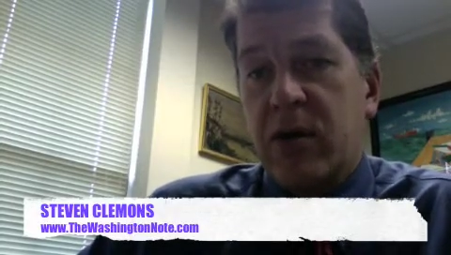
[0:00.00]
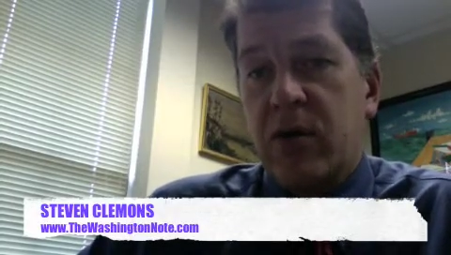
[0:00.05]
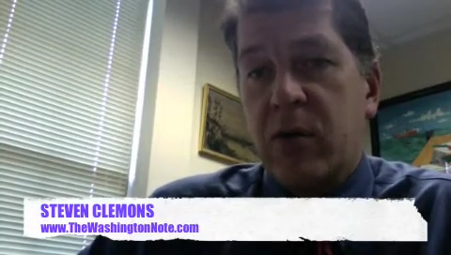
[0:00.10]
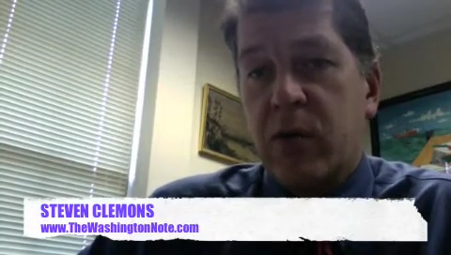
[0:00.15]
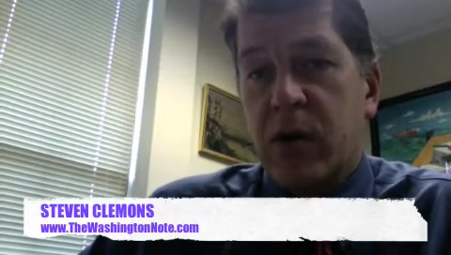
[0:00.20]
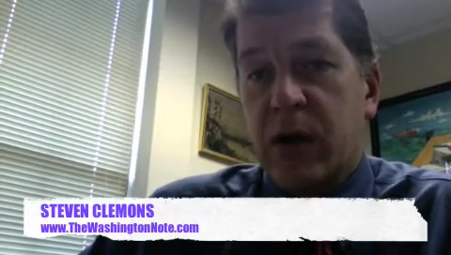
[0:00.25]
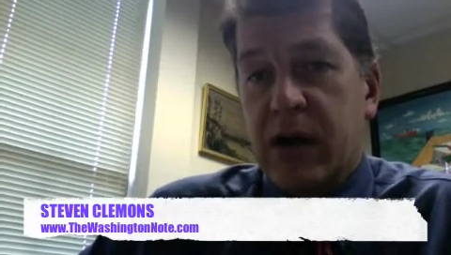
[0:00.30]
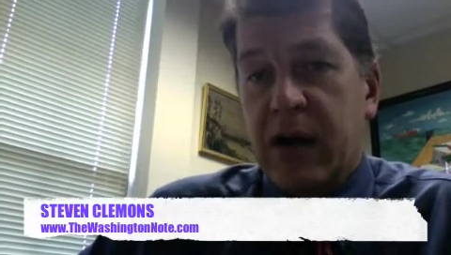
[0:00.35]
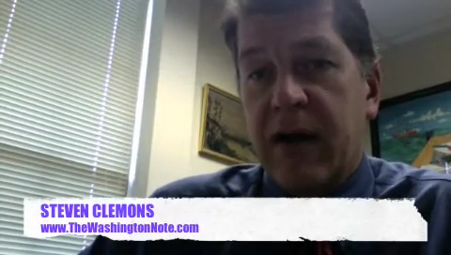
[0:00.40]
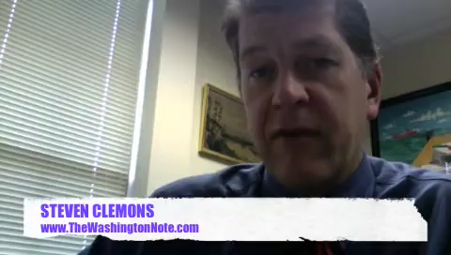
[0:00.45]

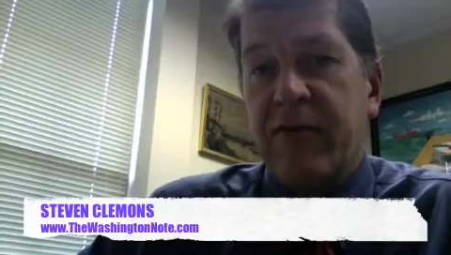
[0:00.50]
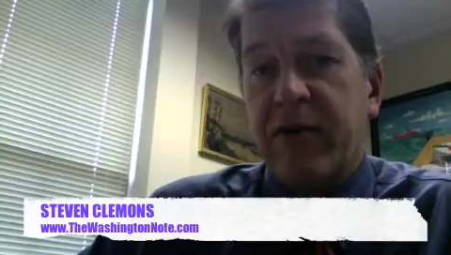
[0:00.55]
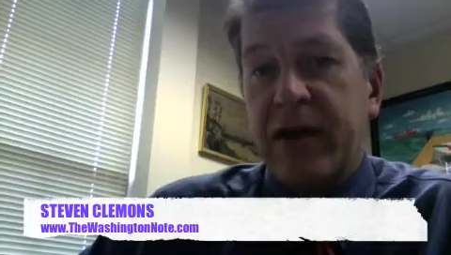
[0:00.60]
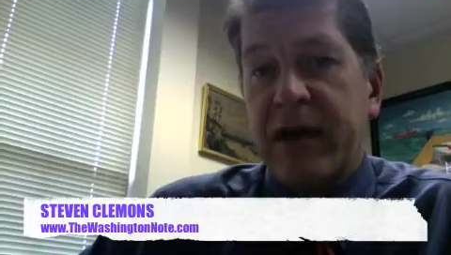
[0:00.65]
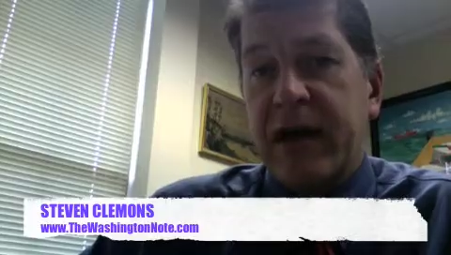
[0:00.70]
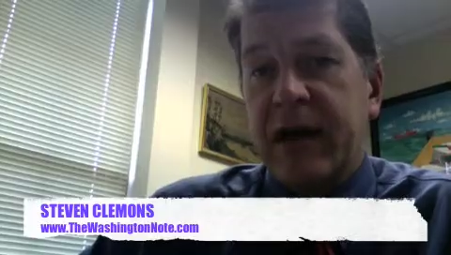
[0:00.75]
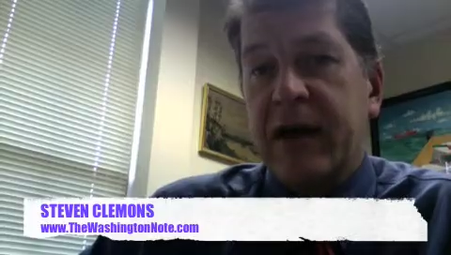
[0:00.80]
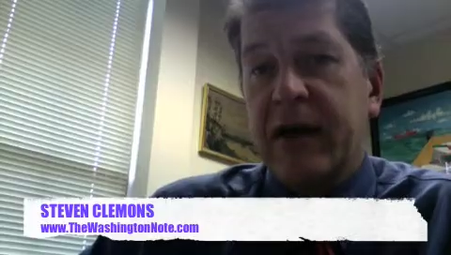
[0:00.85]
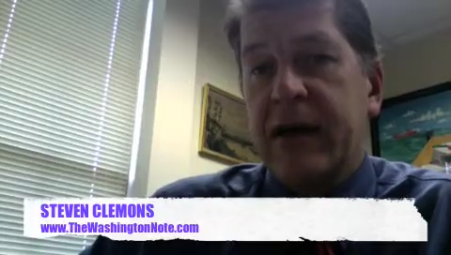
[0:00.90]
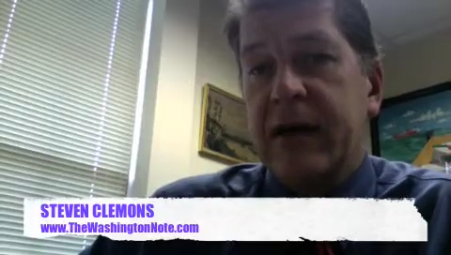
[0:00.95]
who are
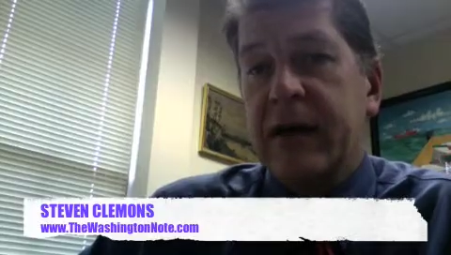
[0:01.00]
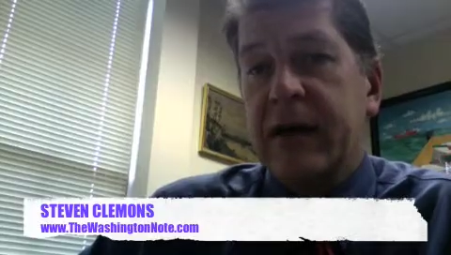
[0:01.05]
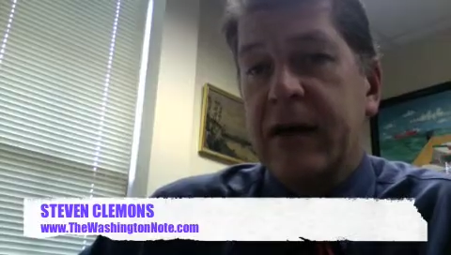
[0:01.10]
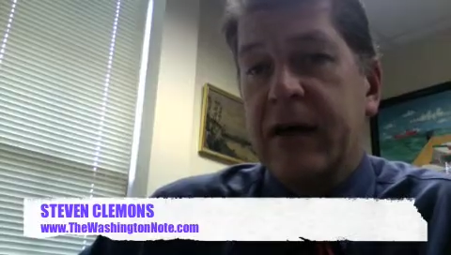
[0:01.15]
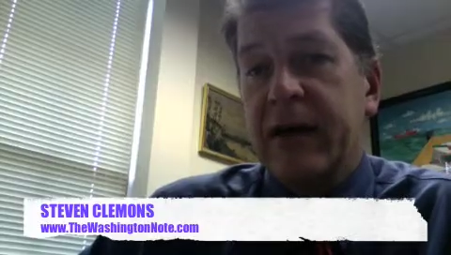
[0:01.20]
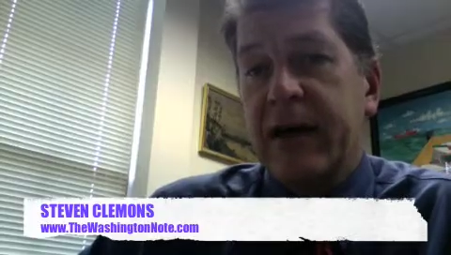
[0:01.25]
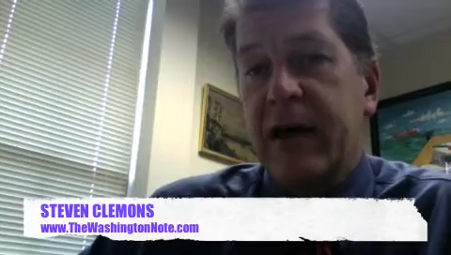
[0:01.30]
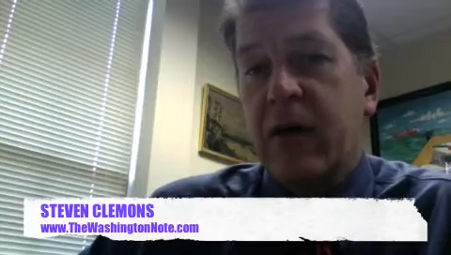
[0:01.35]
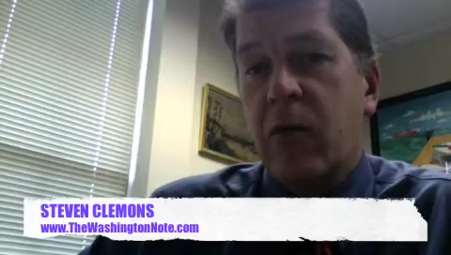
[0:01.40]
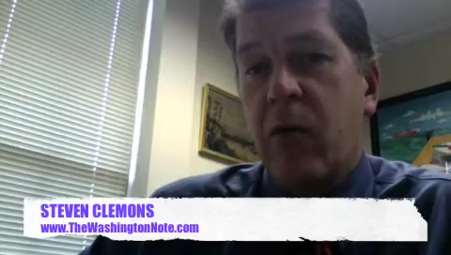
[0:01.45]
governing
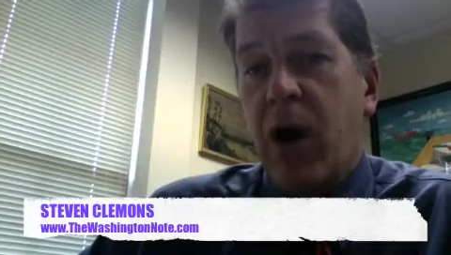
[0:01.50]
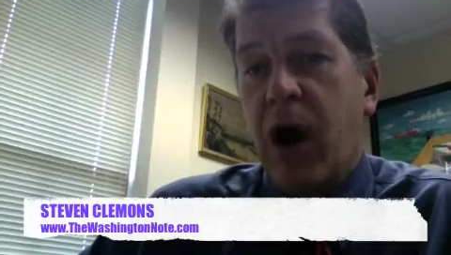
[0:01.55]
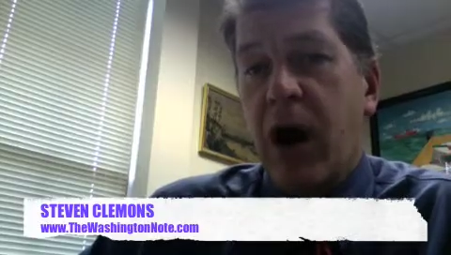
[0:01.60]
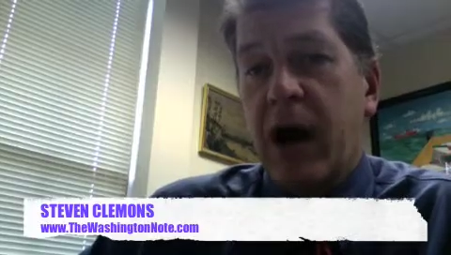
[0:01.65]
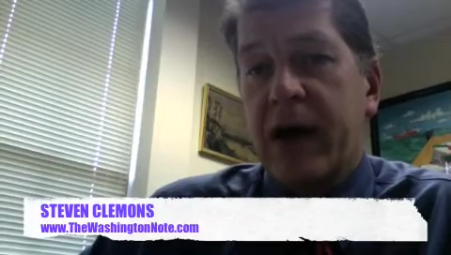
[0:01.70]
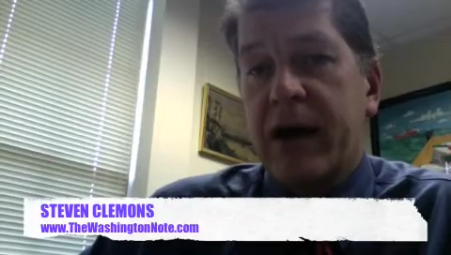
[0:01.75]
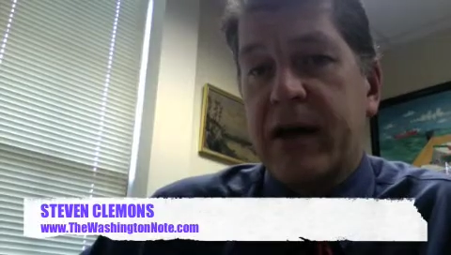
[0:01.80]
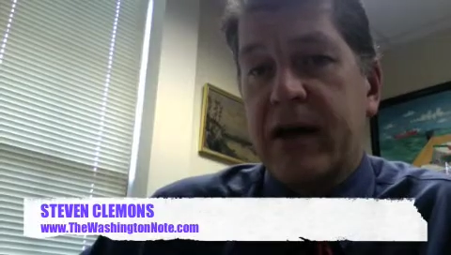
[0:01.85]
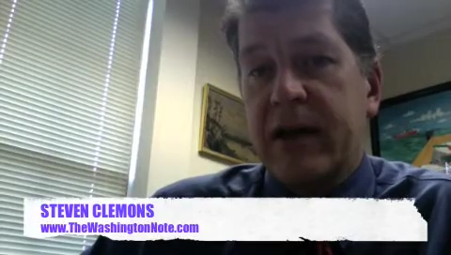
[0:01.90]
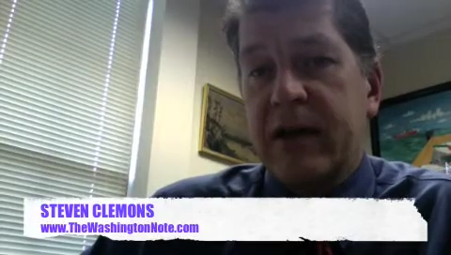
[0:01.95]

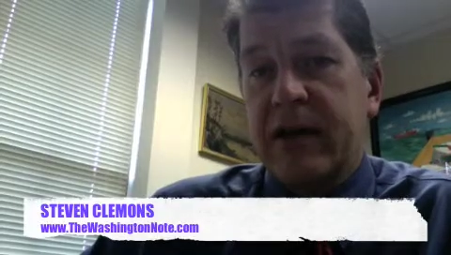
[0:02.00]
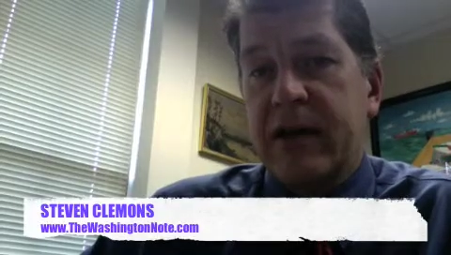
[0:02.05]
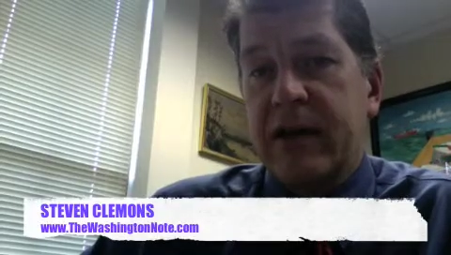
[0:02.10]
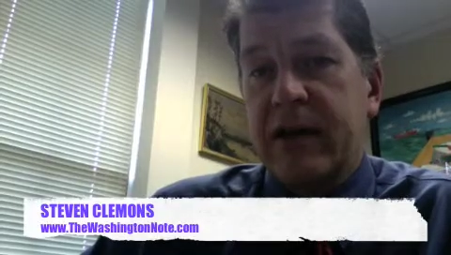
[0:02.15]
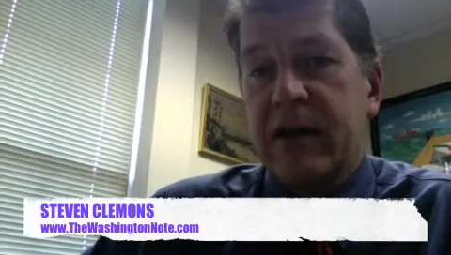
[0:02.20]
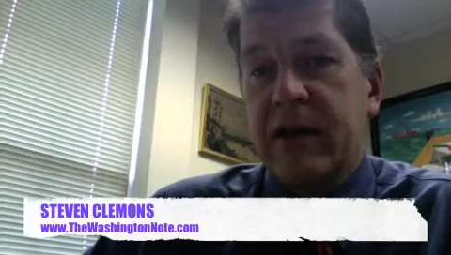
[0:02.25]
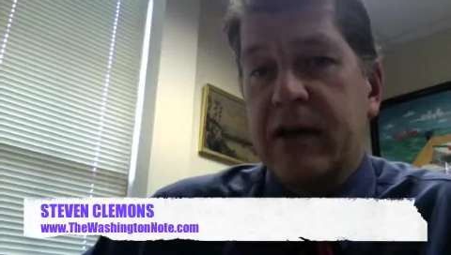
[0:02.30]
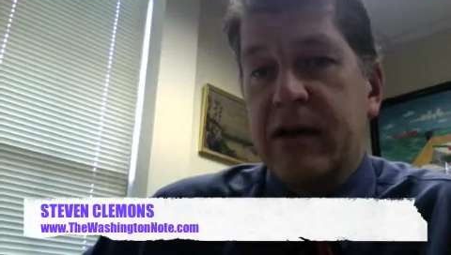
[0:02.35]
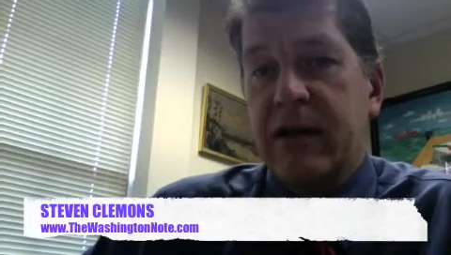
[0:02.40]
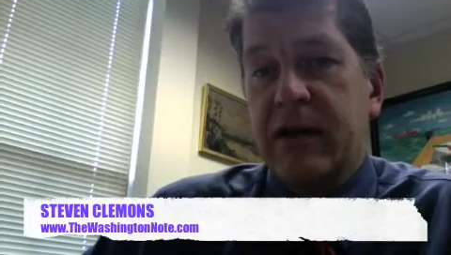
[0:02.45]
Iraq
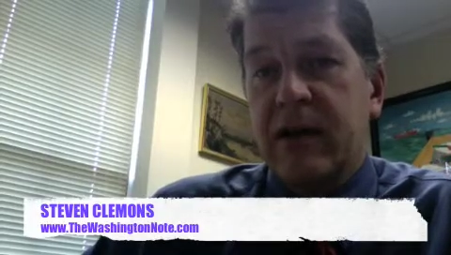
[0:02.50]
in